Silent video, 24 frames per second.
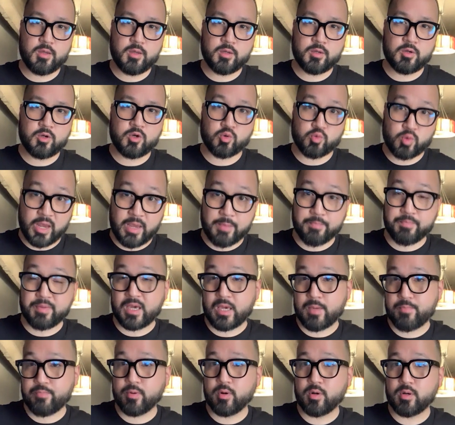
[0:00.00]
great
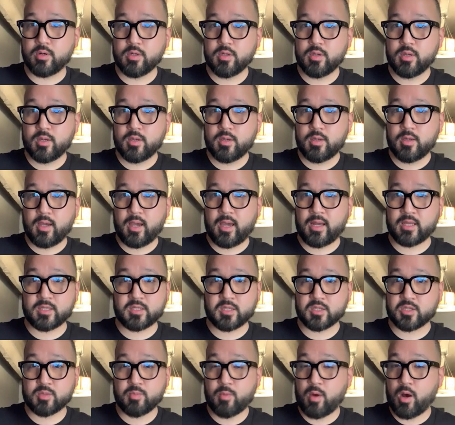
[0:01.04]
people. And it's
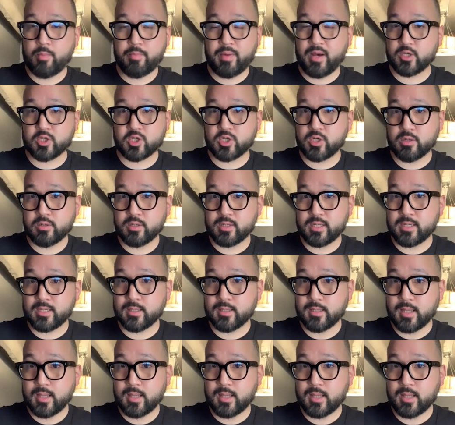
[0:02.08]
a small bunch. You don't need a
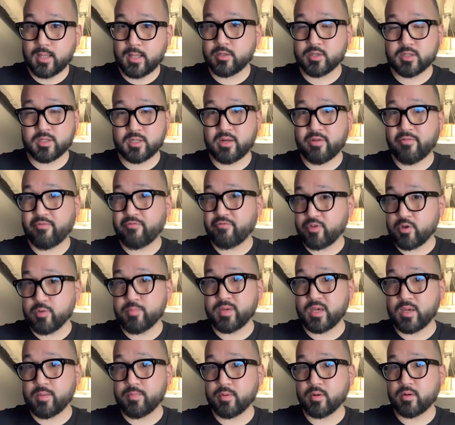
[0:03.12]
lot. You just need a few
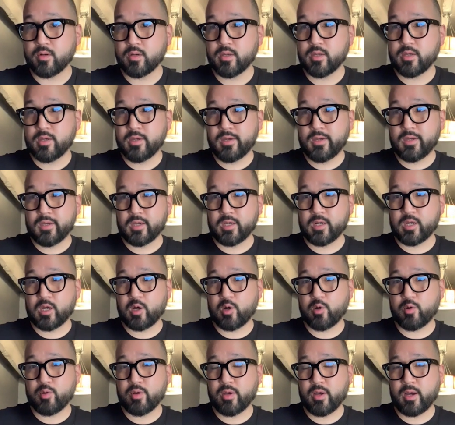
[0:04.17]
people. You
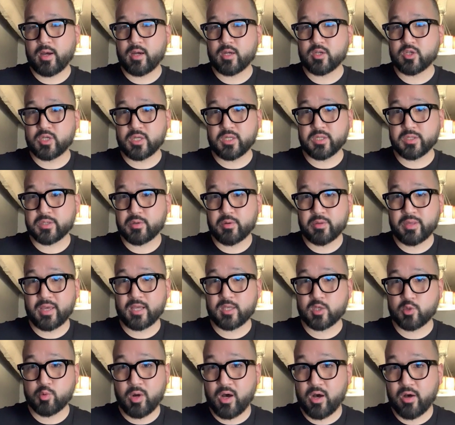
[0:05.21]
know, uh, Jesus only
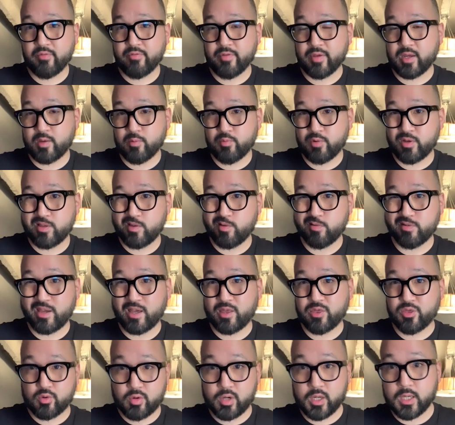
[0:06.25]
had twelve, and he really only
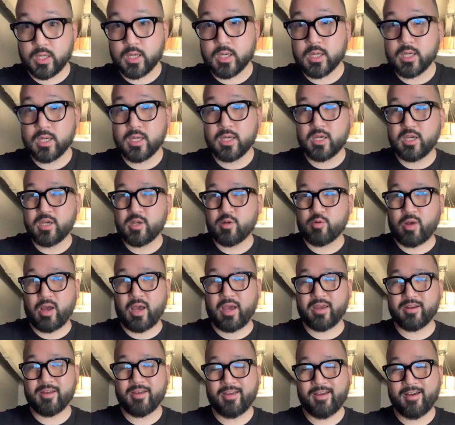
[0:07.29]
had three,
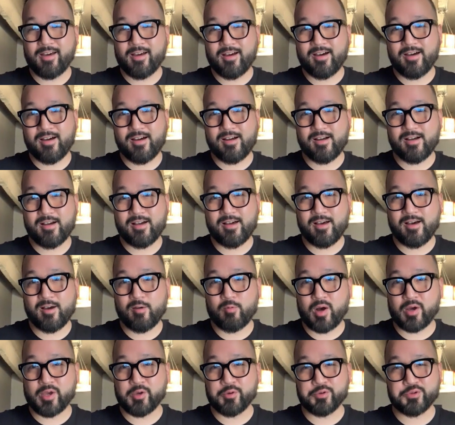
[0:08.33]
right? Uh, uh,
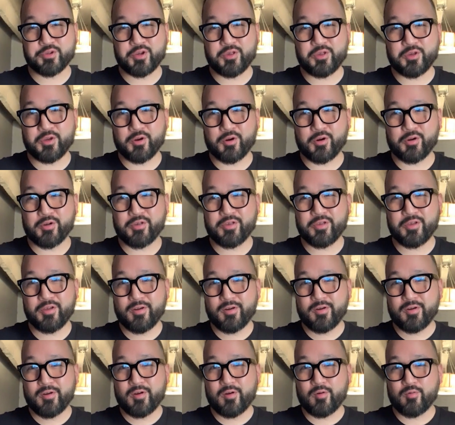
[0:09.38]
while he was on the earth
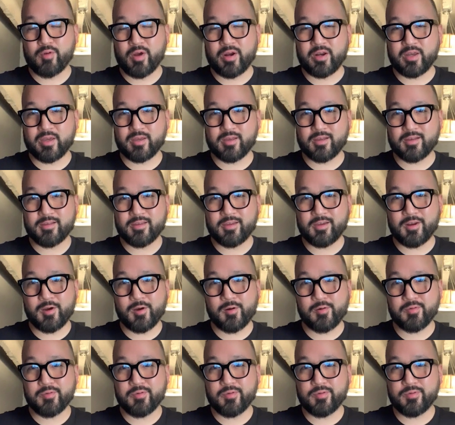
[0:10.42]
running, you
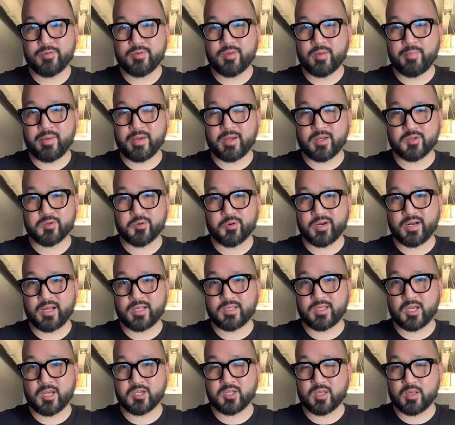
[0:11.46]
know, the biggest
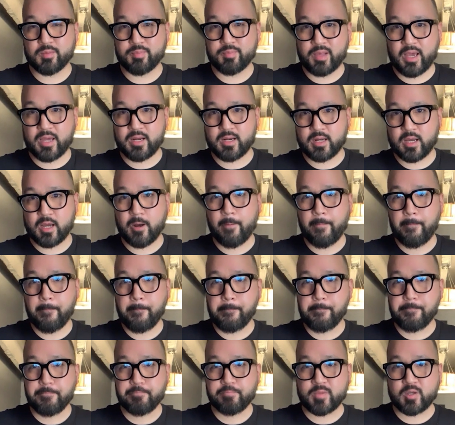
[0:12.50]
organization on the planet now,
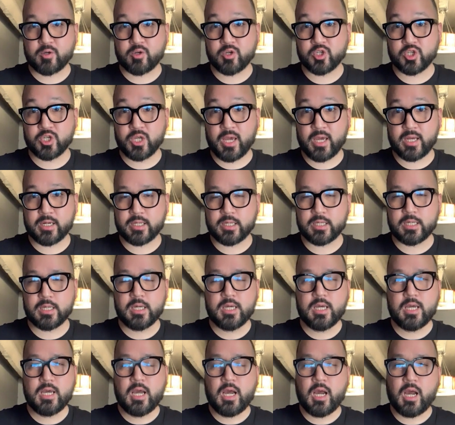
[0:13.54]
Christianity.
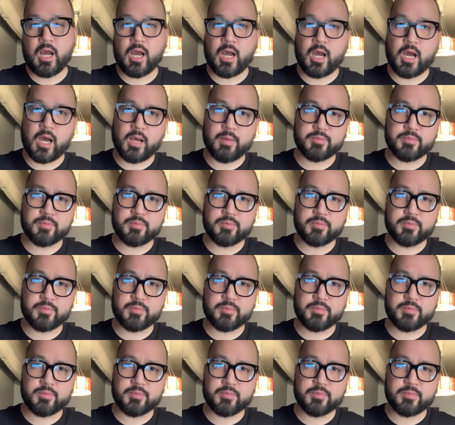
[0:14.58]
Um,